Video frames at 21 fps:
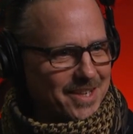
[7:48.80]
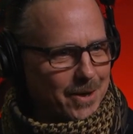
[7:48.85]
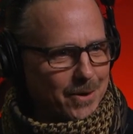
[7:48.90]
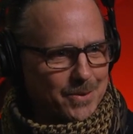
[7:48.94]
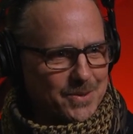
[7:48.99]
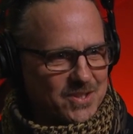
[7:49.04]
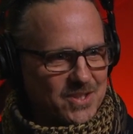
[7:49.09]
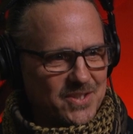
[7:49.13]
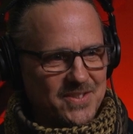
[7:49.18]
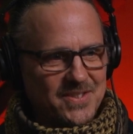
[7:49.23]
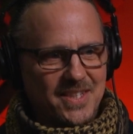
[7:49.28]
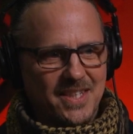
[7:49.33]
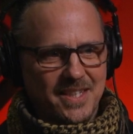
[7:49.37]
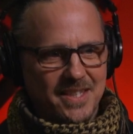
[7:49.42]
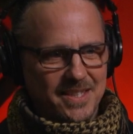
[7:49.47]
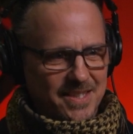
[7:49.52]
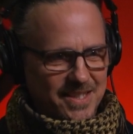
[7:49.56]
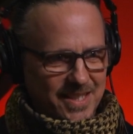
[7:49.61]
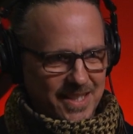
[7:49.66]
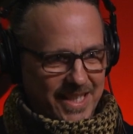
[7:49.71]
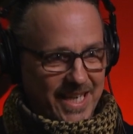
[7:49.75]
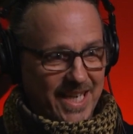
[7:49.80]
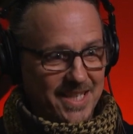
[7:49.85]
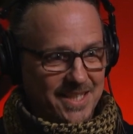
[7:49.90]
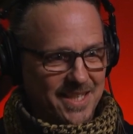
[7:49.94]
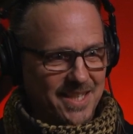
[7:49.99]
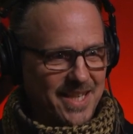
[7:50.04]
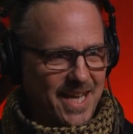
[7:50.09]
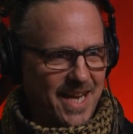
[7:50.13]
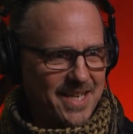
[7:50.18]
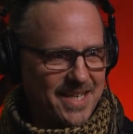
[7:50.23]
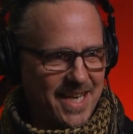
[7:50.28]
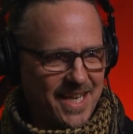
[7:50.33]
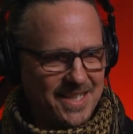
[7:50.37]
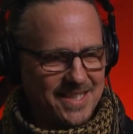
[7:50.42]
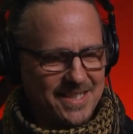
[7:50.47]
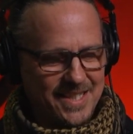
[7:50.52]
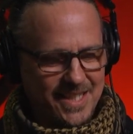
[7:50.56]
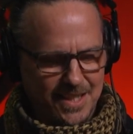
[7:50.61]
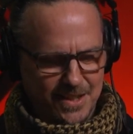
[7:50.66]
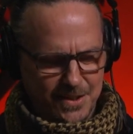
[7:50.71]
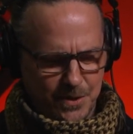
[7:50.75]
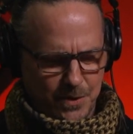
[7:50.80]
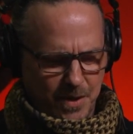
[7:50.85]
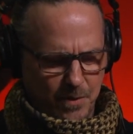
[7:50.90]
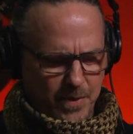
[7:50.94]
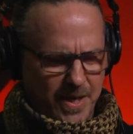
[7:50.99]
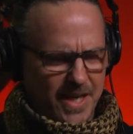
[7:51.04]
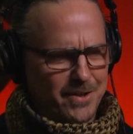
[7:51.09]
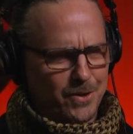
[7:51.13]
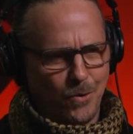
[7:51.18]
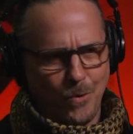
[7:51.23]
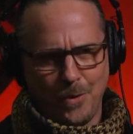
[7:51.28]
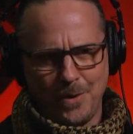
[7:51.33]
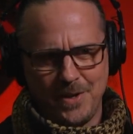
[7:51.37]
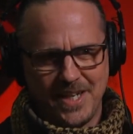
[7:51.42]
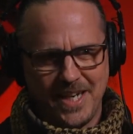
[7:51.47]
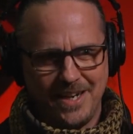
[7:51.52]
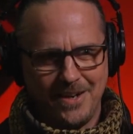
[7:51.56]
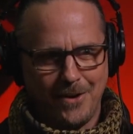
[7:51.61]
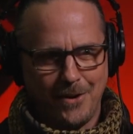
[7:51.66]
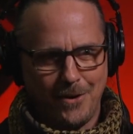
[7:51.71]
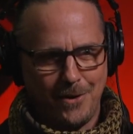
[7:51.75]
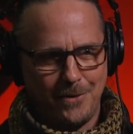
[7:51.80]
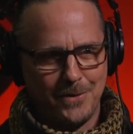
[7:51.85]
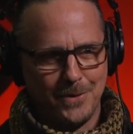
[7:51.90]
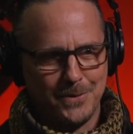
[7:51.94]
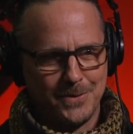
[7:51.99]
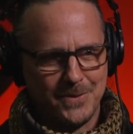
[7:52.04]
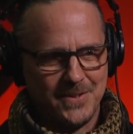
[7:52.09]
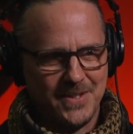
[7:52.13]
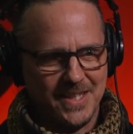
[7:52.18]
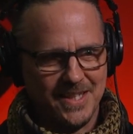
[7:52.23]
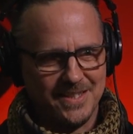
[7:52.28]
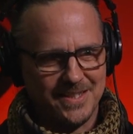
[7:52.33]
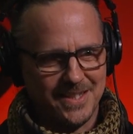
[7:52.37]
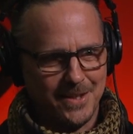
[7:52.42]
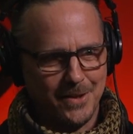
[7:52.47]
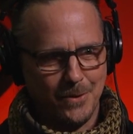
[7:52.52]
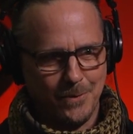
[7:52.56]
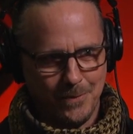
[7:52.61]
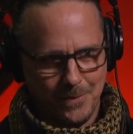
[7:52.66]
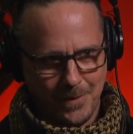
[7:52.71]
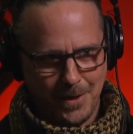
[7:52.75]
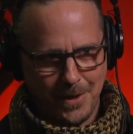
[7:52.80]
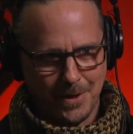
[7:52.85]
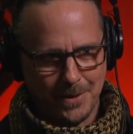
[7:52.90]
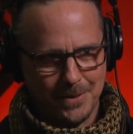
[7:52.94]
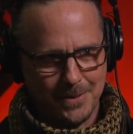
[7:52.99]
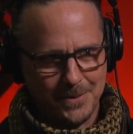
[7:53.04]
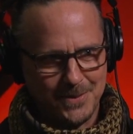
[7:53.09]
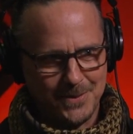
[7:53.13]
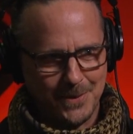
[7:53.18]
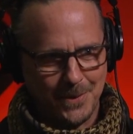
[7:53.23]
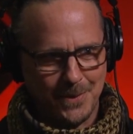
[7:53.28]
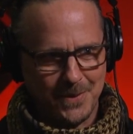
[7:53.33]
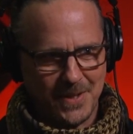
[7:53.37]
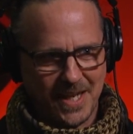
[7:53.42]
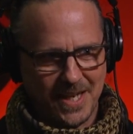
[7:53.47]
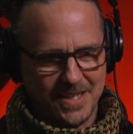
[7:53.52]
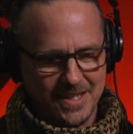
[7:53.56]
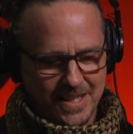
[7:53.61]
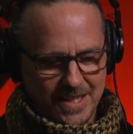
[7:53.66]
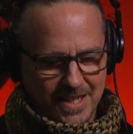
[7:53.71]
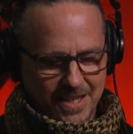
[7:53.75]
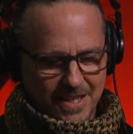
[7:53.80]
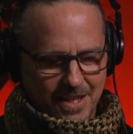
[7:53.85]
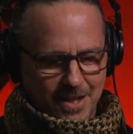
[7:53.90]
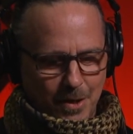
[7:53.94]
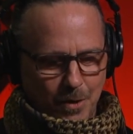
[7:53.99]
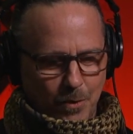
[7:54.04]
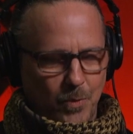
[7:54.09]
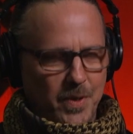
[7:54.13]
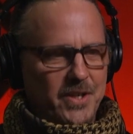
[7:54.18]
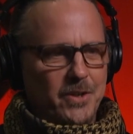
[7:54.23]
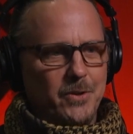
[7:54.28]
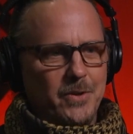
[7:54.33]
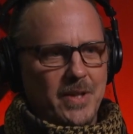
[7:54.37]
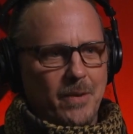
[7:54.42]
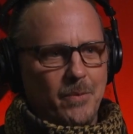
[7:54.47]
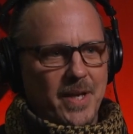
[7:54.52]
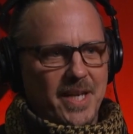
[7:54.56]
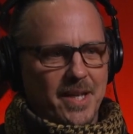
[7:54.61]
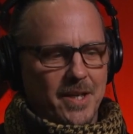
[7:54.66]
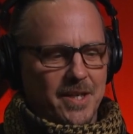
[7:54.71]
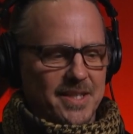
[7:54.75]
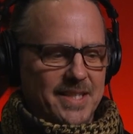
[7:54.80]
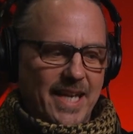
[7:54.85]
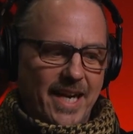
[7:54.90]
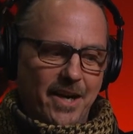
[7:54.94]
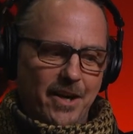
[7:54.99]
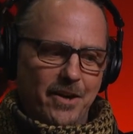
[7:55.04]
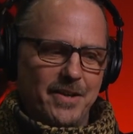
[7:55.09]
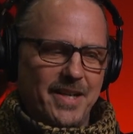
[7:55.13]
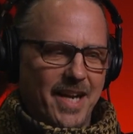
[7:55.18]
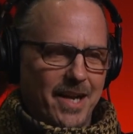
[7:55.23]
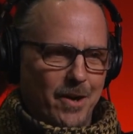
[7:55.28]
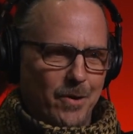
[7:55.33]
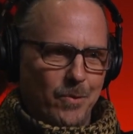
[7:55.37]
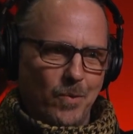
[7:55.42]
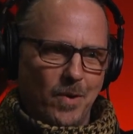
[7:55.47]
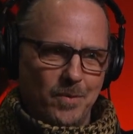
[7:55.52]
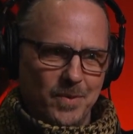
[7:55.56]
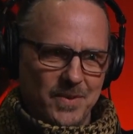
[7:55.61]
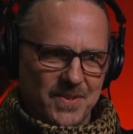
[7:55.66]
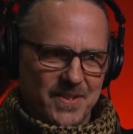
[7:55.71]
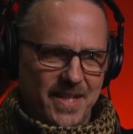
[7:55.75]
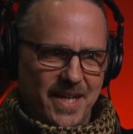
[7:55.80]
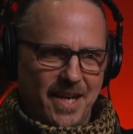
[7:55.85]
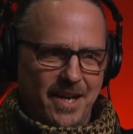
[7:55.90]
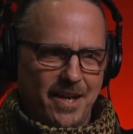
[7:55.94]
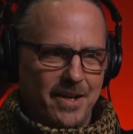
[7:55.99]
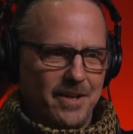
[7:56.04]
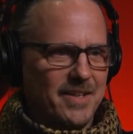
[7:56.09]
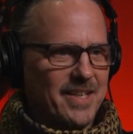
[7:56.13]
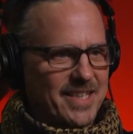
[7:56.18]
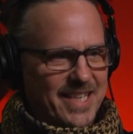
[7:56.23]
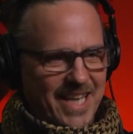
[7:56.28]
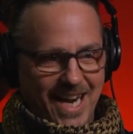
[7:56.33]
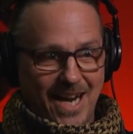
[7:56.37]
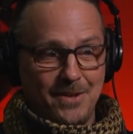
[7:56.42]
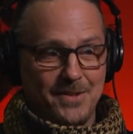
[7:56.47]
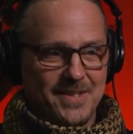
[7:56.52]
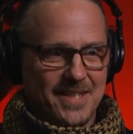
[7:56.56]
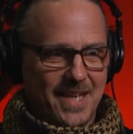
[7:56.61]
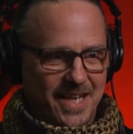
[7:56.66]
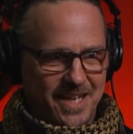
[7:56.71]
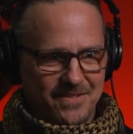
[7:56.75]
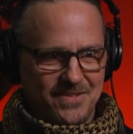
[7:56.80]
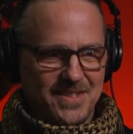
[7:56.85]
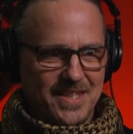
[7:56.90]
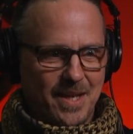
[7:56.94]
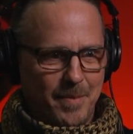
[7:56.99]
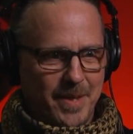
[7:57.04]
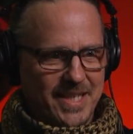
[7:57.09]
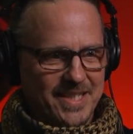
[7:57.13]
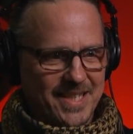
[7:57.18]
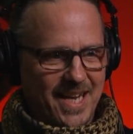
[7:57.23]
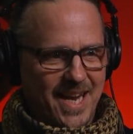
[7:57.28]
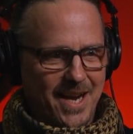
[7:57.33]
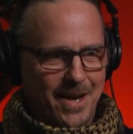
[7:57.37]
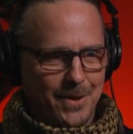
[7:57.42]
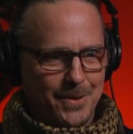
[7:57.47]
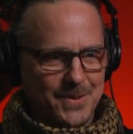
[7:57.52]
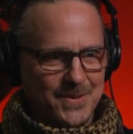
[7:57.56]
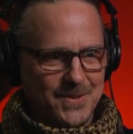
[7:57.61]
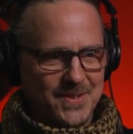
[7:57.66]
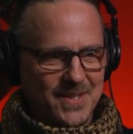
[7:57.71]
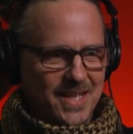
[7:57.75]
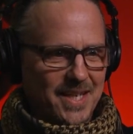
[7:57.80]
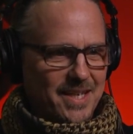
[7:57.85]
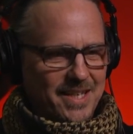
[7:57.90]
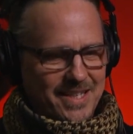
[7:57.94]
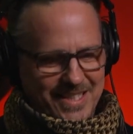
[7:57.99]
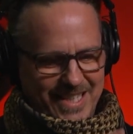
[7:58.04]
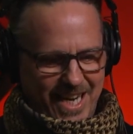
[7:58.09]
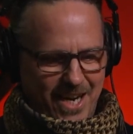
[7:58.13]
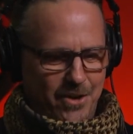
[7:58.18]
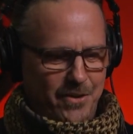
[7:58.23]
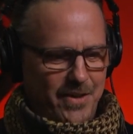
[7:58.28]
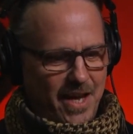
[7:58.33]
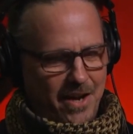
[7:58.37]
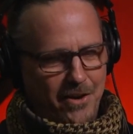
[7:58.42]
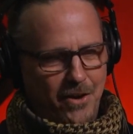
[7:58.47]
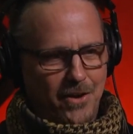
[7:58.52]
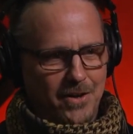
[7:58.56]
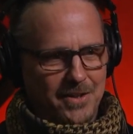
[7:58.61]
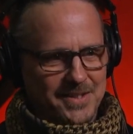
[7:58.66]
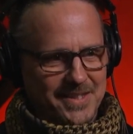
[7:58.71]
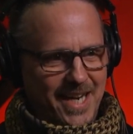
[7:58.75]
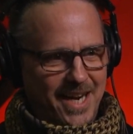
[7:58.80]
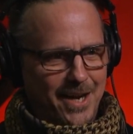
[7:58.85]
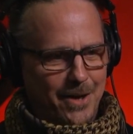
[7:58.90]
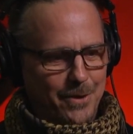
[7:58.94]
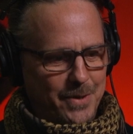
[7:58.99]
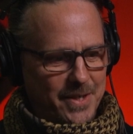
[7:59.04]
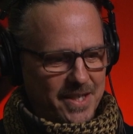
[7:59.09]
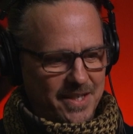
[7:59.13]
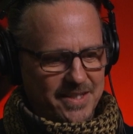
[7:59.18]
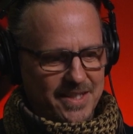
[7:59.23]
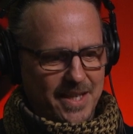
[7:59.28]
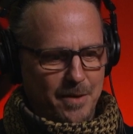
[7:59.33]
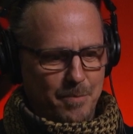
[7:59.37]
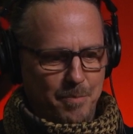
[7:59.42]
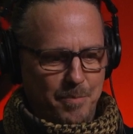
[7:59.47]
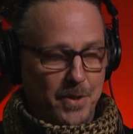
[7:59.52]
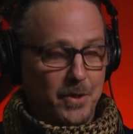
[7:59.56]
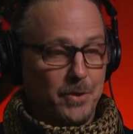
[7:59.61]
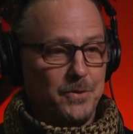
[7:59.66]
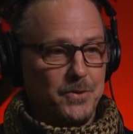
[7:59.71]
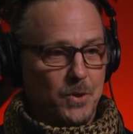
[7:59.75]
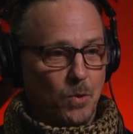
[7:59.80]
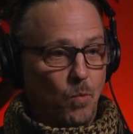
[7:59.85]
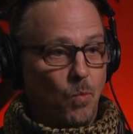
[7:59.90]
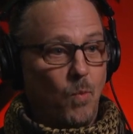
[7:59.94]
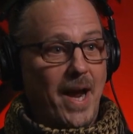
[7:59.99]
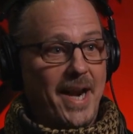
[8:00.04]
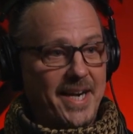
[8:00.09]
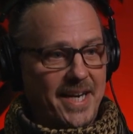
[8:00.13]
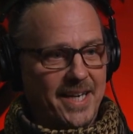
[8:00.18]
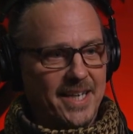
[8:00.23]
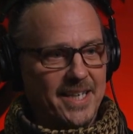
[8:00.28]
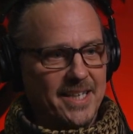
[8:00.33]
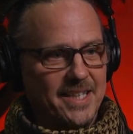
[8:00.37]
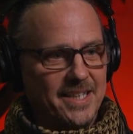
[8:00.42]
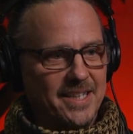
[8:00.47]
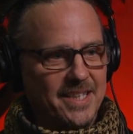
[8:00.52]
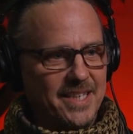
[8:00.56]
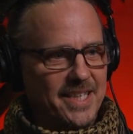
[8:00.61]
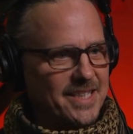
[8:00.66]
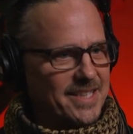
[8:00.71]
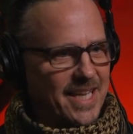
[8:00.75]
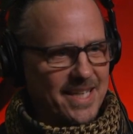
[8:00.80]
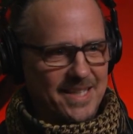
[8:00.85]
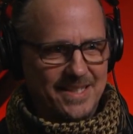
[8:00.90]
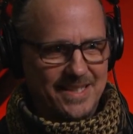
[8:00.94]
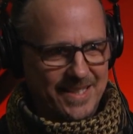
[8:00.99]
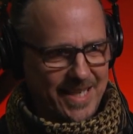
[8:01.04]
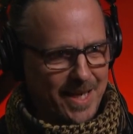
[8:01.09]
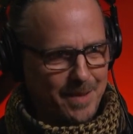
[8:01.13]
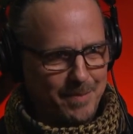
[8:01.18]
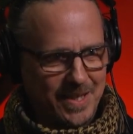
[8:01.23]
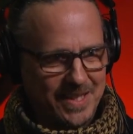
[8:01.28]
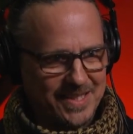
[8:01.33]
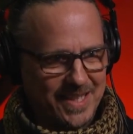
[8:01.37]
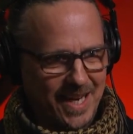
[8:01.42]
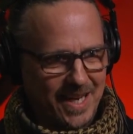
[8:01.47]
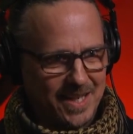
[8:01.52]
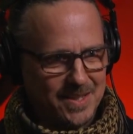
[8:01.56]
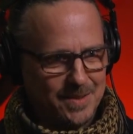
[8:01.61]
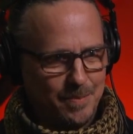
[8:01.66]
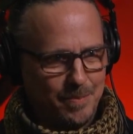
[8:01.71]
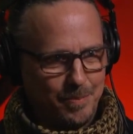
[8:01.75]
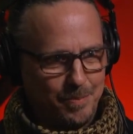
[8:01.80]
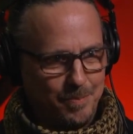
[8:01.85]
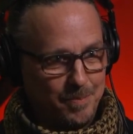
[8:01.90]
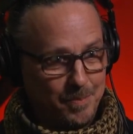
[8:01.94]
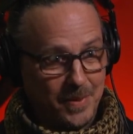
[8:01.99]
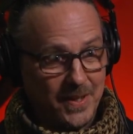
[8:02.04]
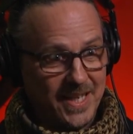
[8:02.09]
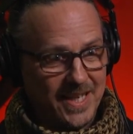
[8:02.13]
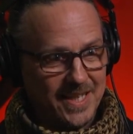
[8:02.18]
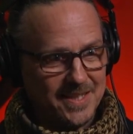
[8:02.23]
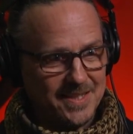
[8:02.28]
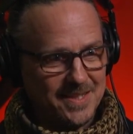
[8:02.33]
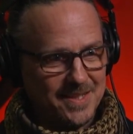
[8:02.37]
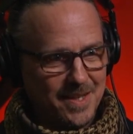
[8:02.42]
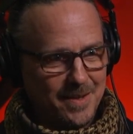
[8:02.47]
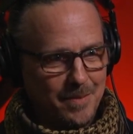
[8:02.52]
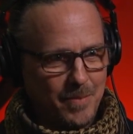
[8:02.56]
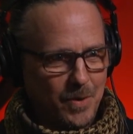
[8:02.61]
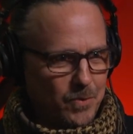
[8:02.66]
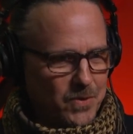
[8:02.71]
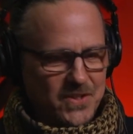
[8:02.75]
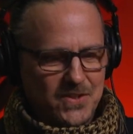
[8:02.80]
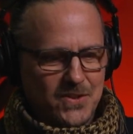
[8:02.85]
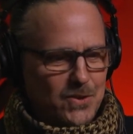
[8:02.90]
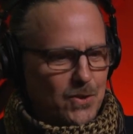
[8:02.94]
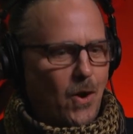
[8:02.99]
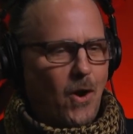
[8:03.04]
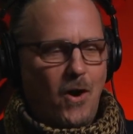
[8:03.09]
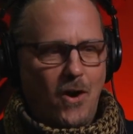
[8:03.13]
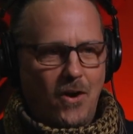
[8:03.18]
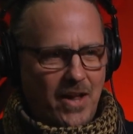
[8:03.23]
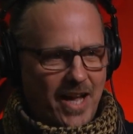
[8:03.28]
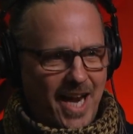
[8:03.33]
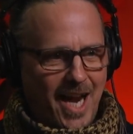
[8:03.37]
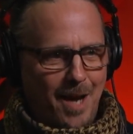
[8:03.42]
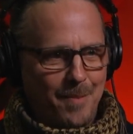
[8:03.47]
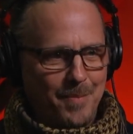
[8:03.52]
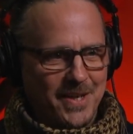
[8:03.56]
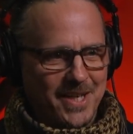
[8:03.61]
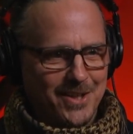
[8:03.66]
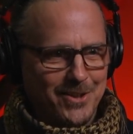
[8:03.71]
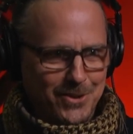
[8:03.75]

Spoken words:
just to get to that next thing. So then we had to coordinate all those things in a row so that we knew that we could tear down what was there, the outside of Zebedee's house, tear that all down, and then build the wedding in that same exact place. But this is all happening